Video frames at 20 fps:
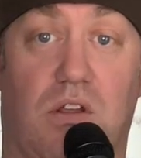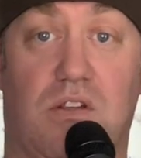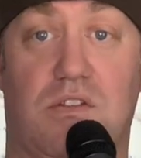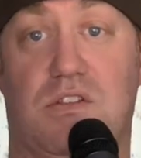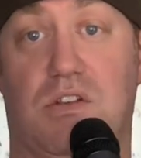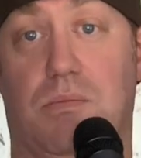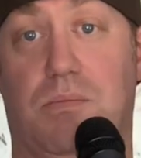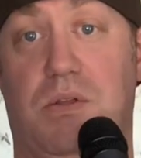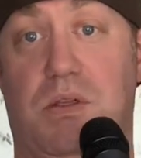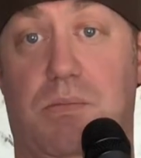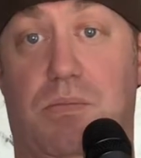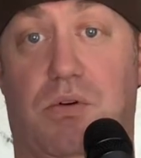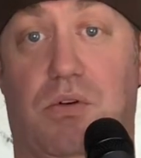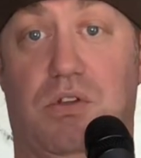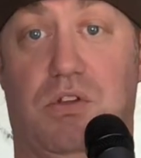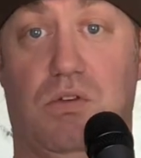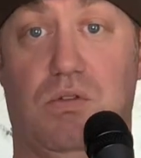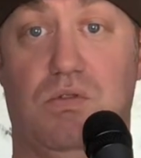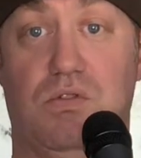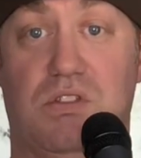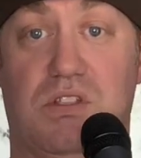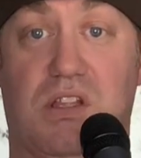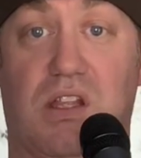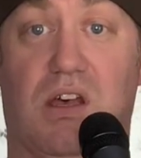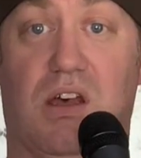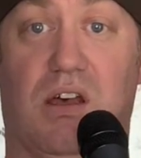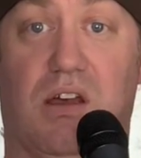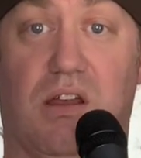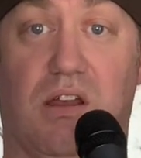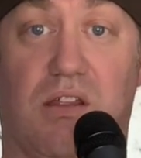Some people use
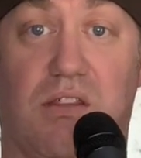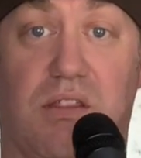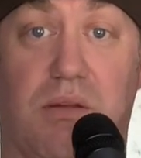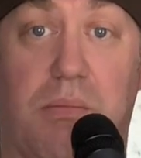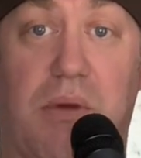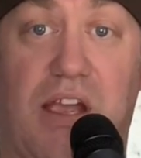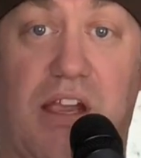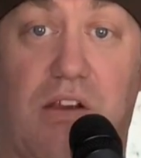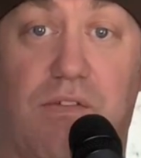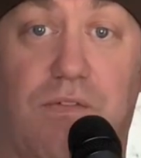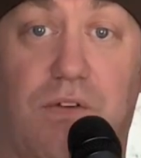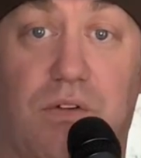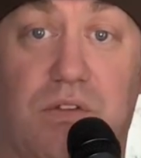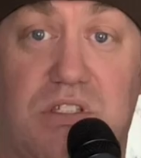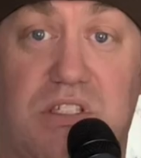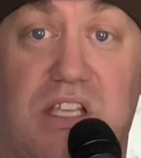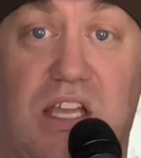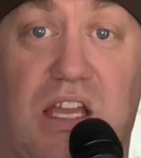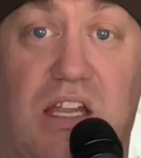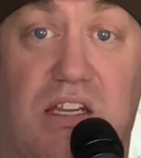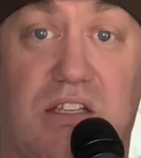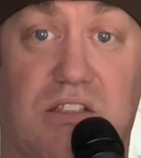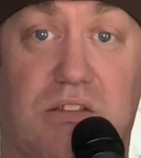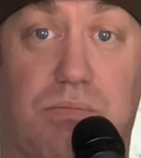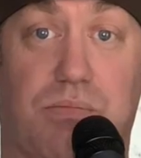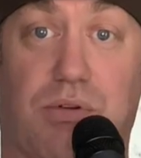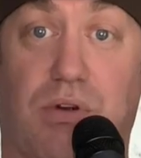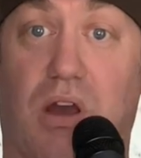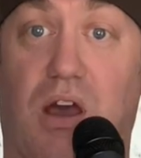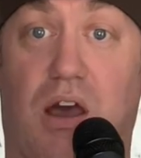the microphone stand as a
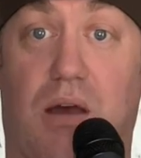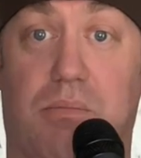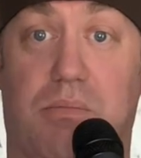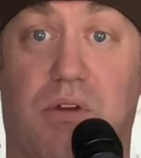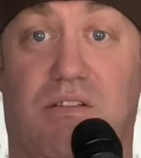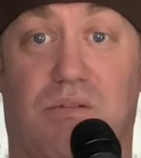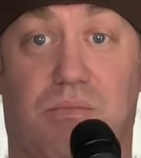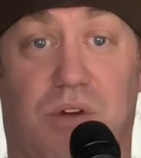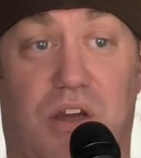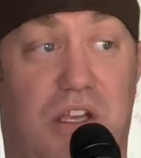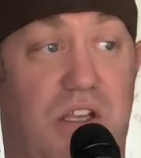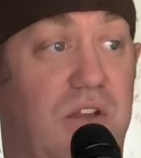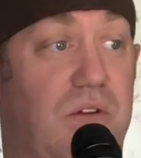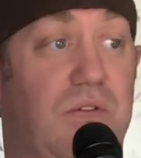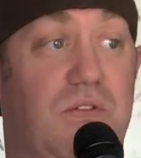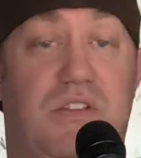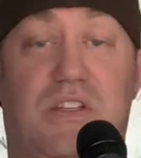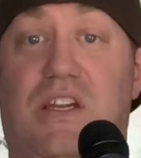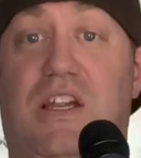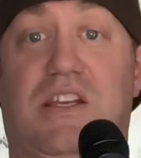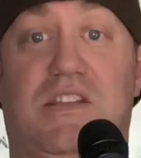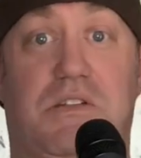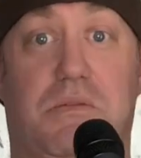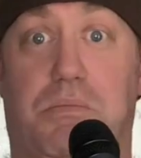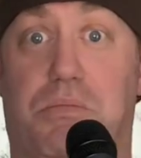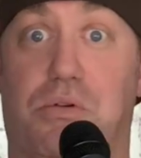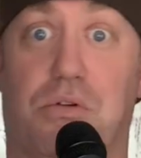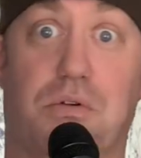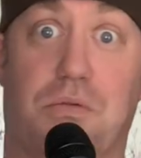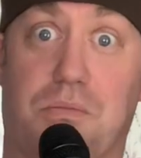prop. You might use it as a
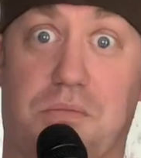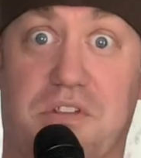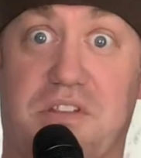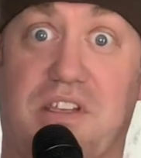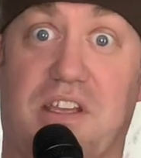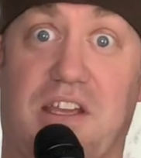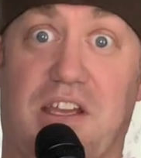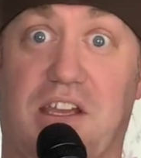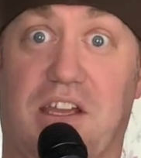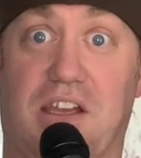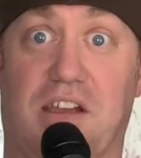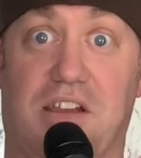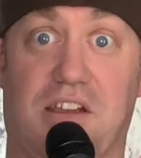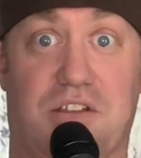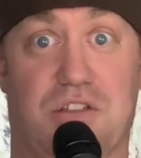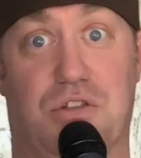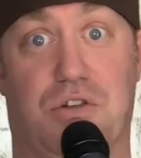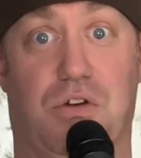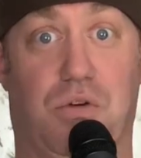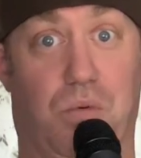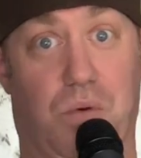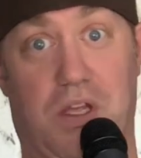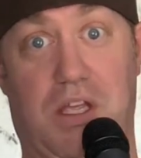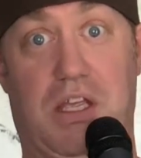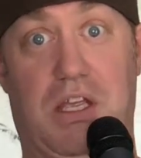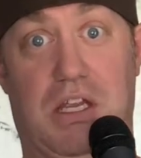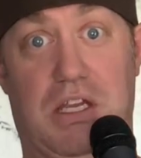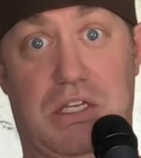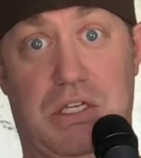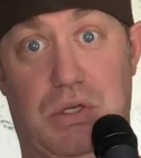broomstick because you're a
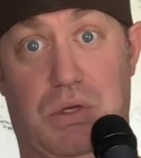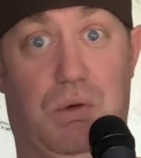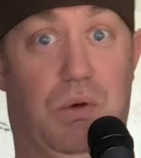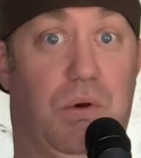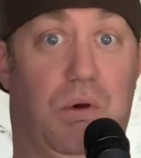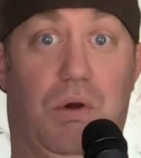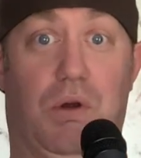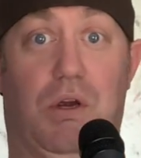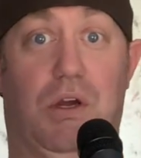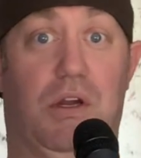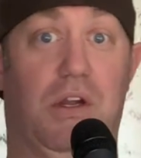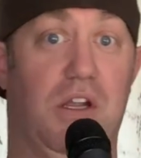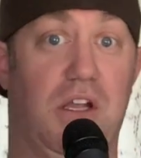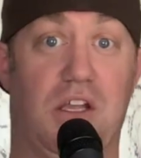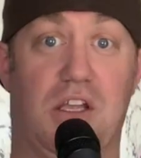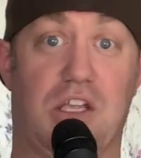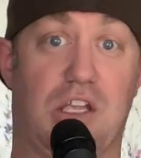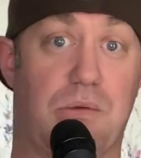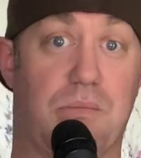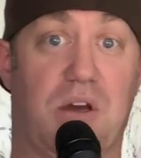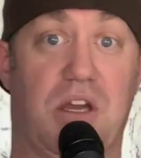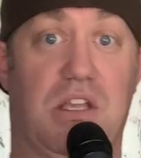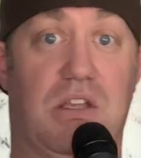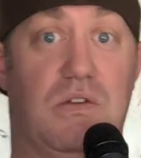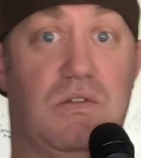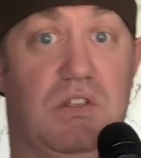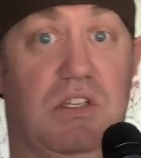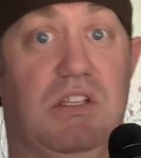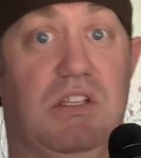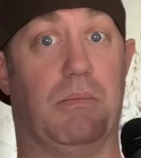witch, or you might
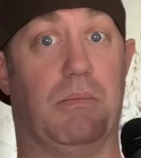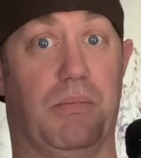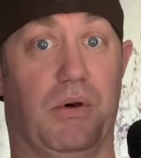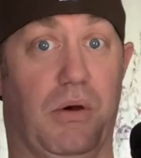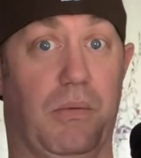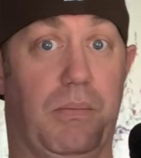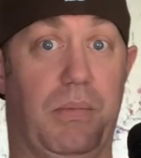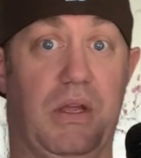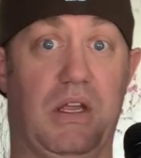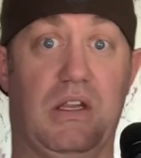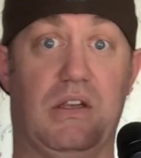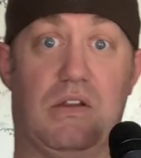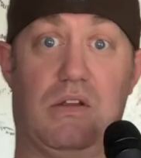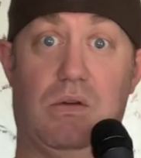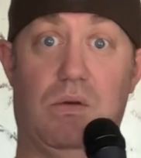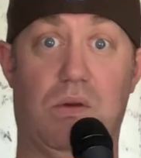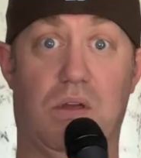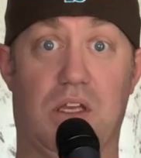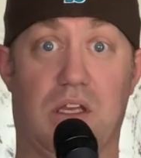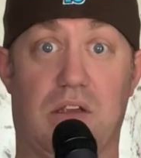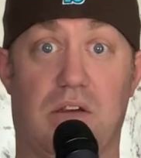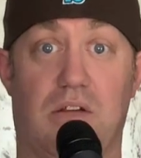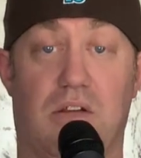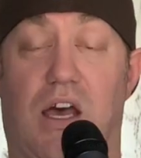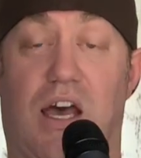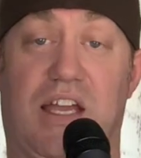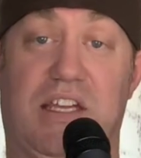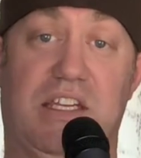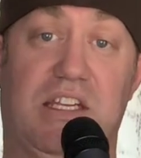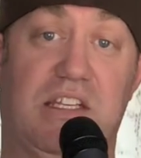use bump into it.
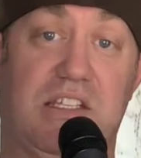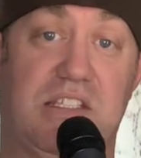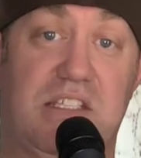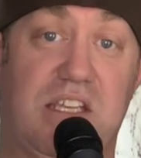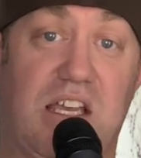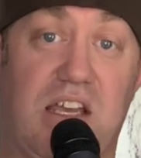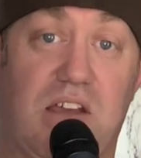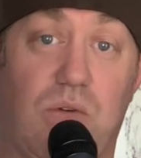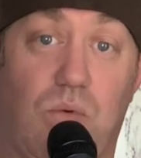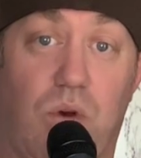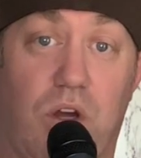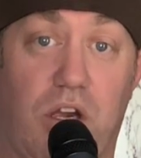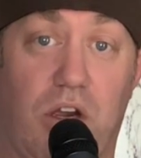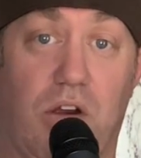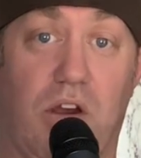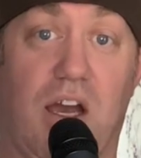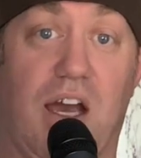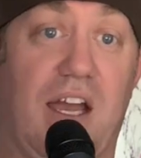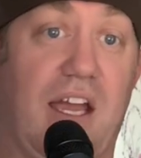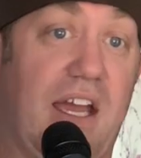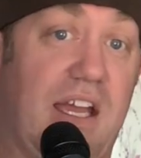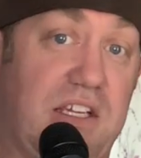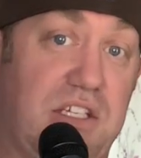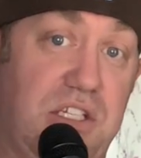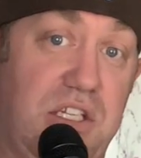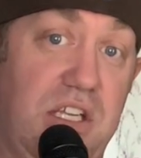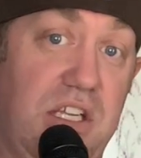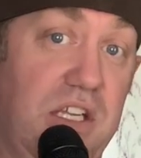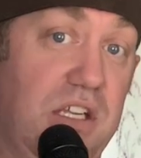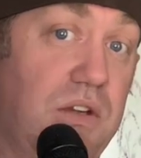I did a set where I
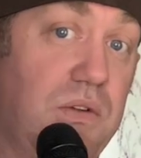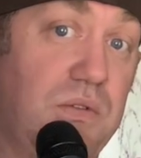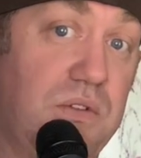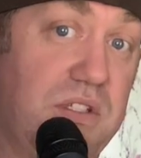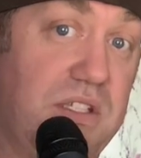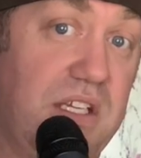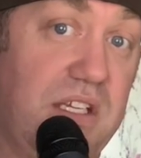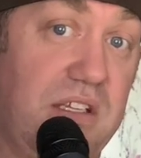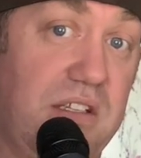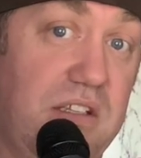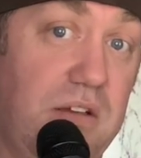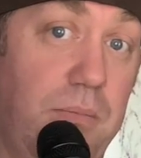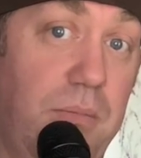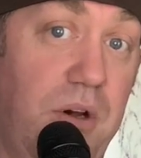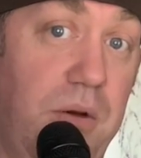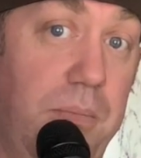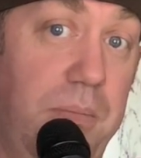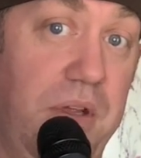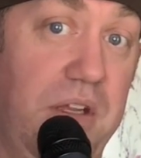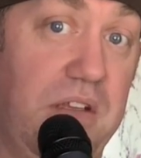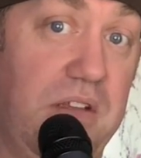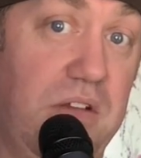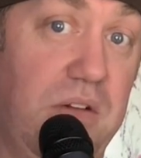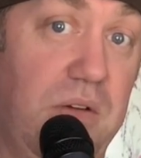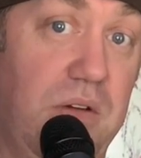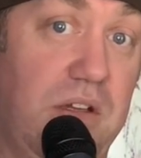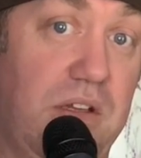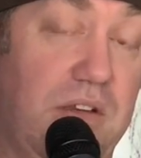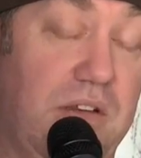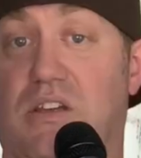actually used it to bump
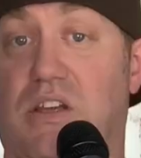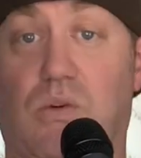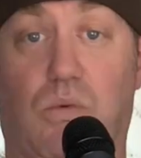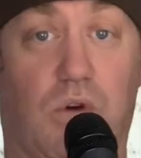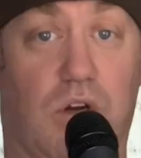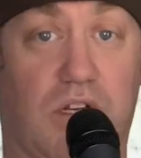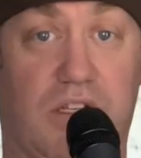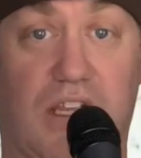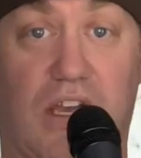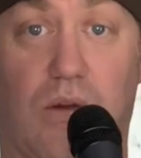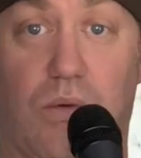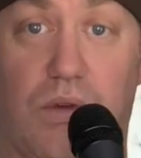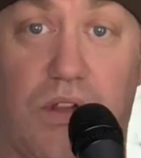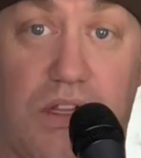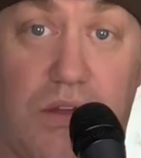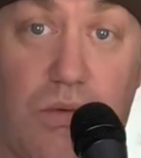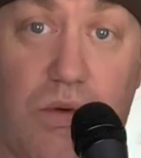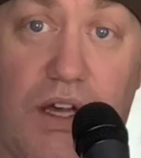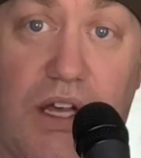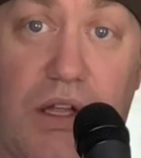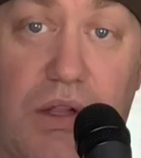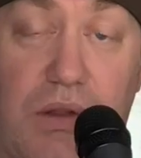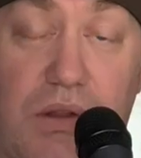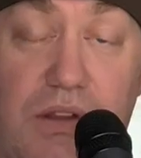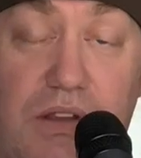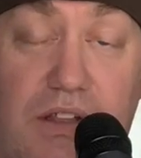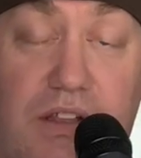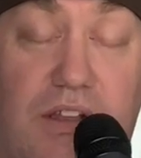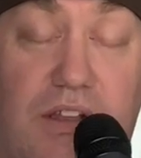into it. It worked out really well.